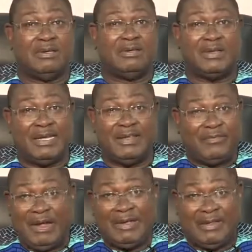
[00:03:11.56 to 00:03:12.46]
You get the
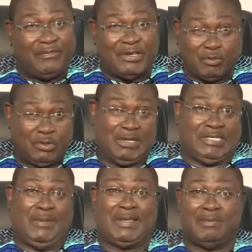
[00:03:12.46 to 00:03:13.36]
fair weather friends, what do you
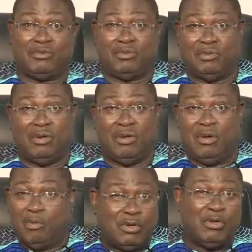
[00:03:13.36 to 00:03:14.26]
expect them to do?
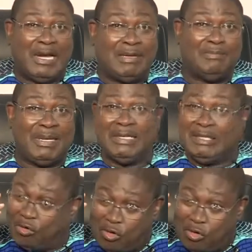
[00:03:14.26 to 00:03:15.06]
When you had money, they